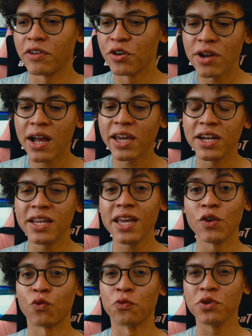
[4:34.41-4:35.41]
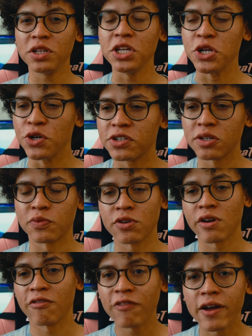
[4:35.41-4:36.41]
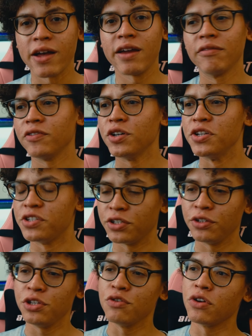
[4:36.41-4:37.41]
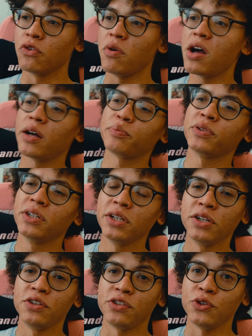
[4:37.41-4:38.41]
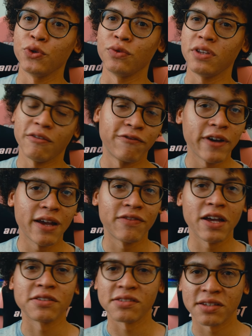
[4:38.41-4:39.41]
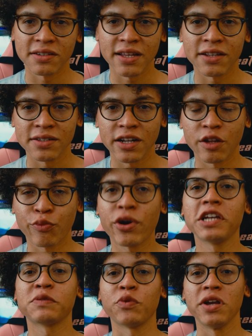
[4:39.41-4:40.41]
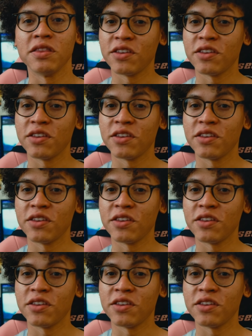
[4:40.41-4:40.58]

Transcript: You're not going to get really good Super 35 until you go up to the $5,000, $6,000 price point.